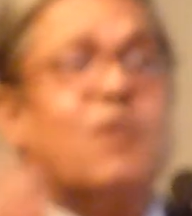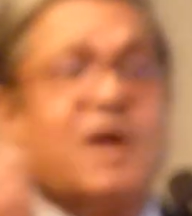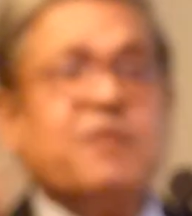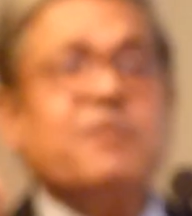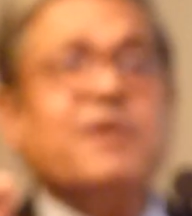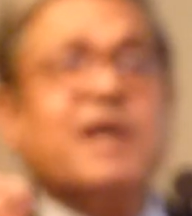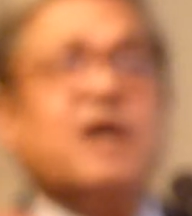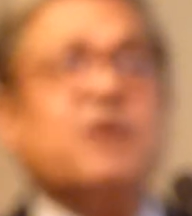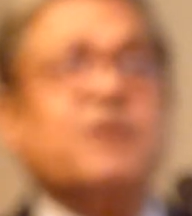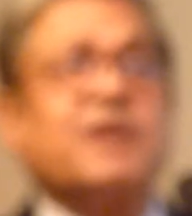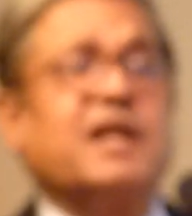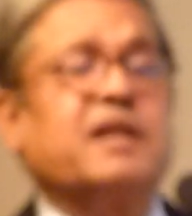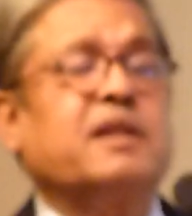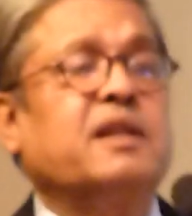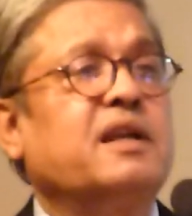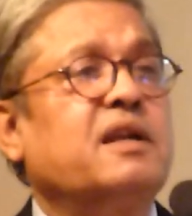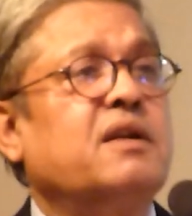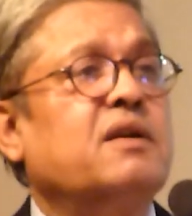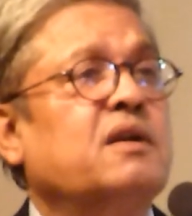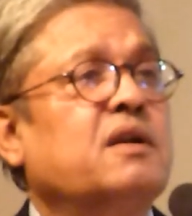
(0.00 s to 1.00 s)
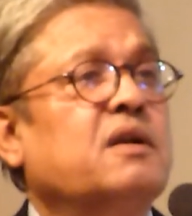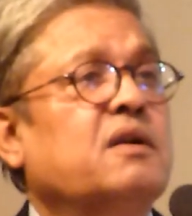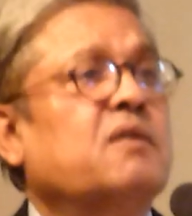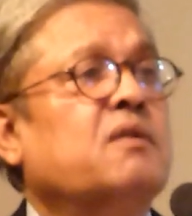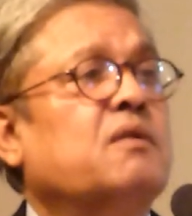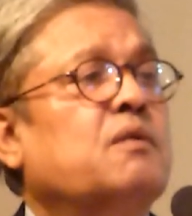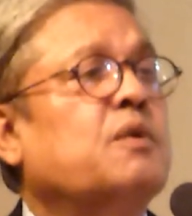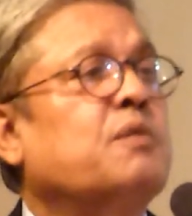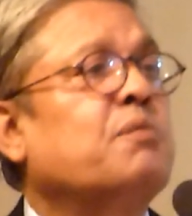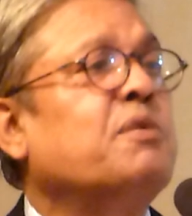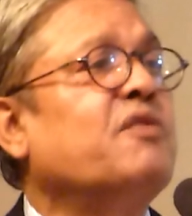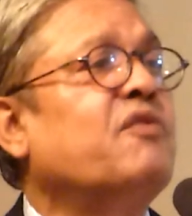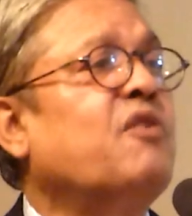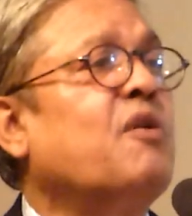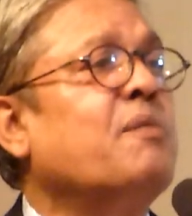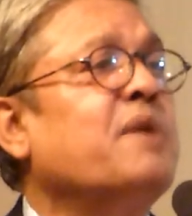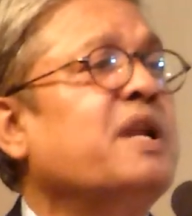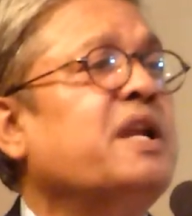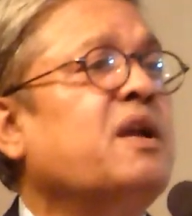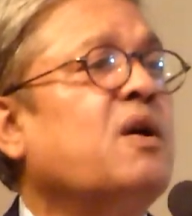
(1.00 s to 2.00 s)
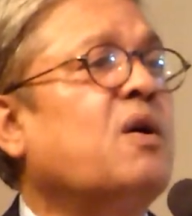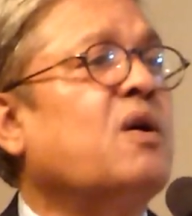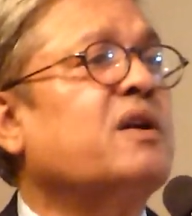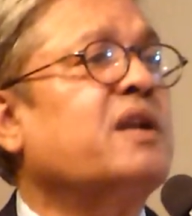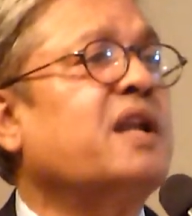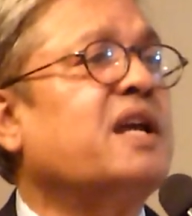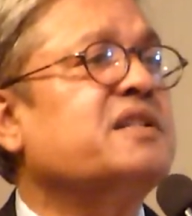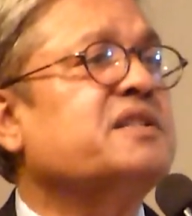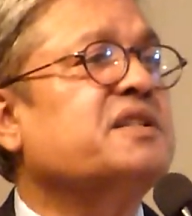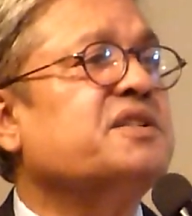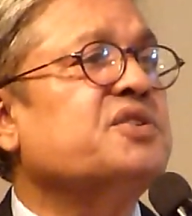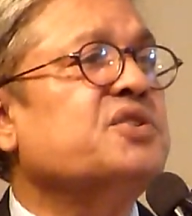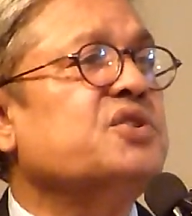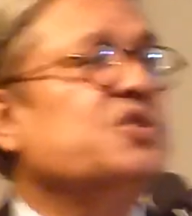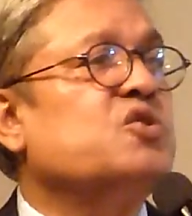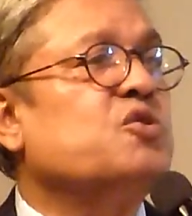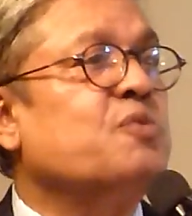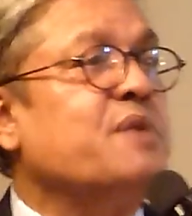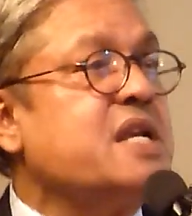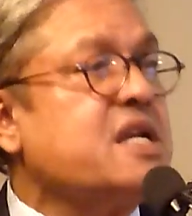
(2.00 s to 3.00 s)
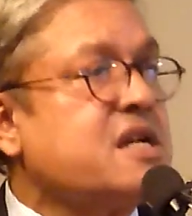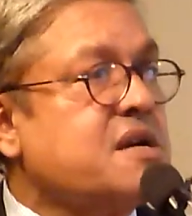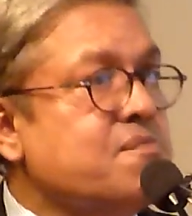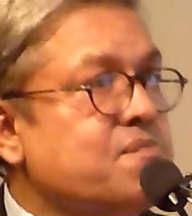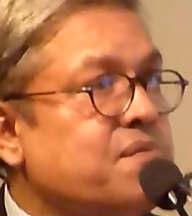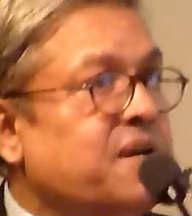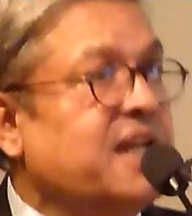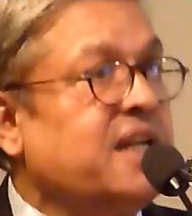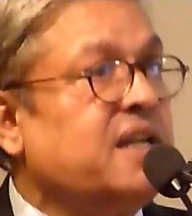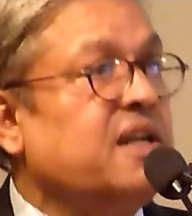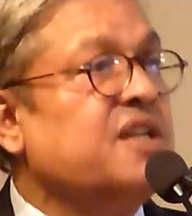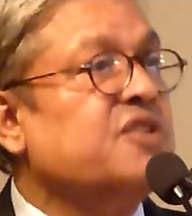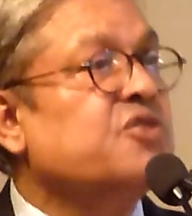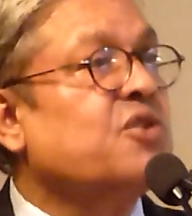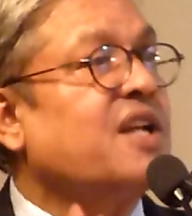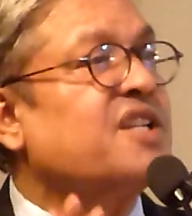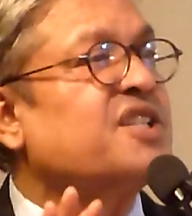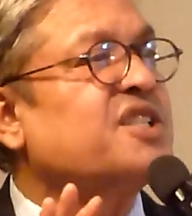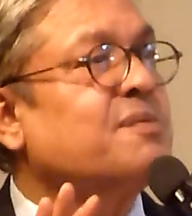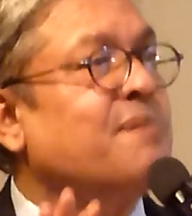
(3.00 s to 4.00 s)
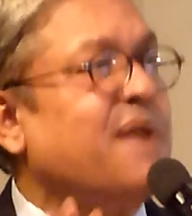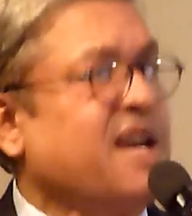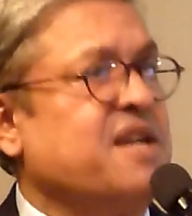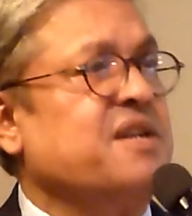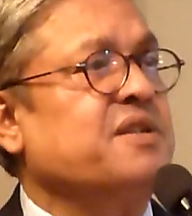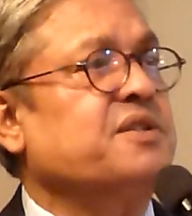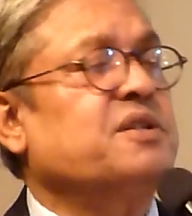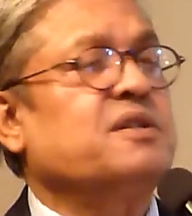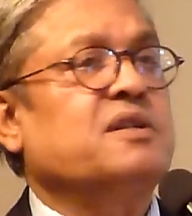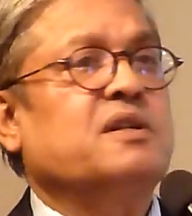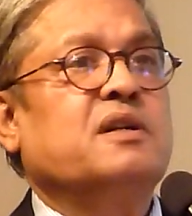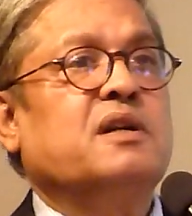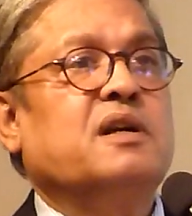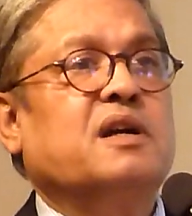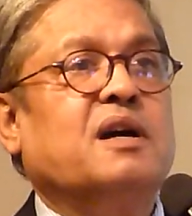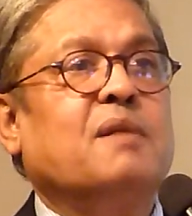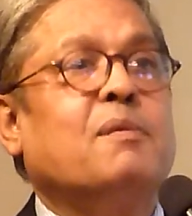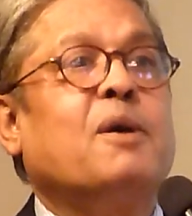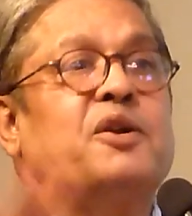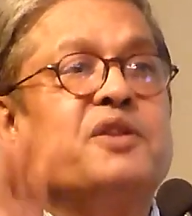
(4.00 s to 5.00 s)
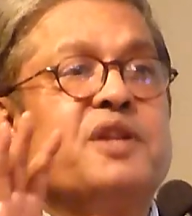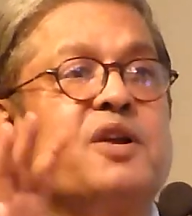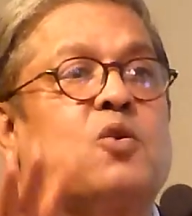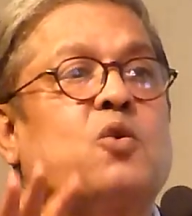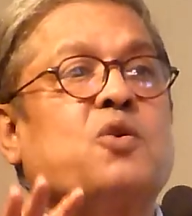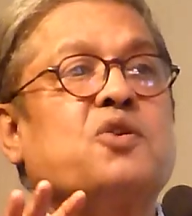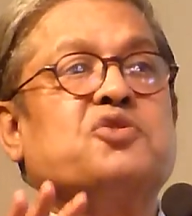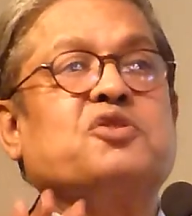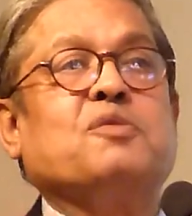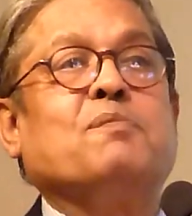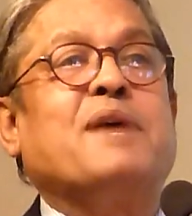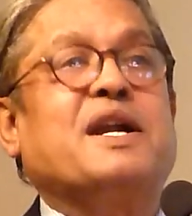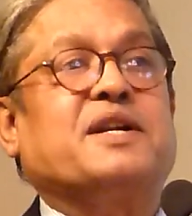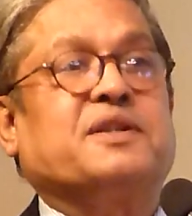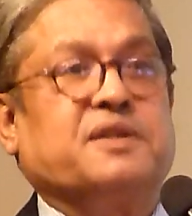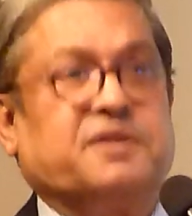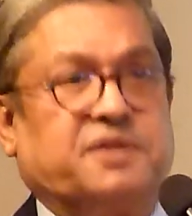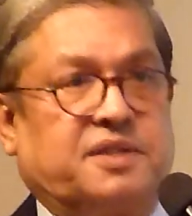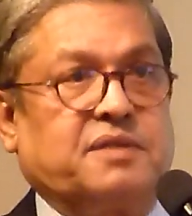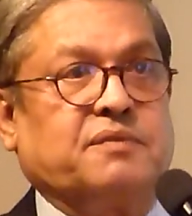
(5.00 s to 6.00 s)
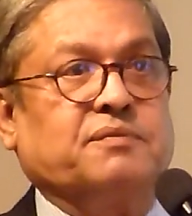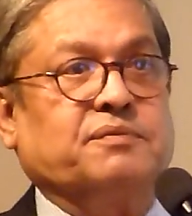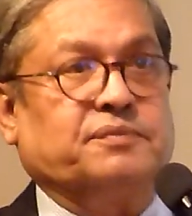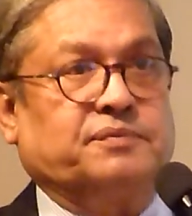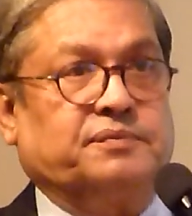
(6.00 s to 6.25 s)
one way out, I think, would be for media organizations to be completely transparent about their ownership patterns.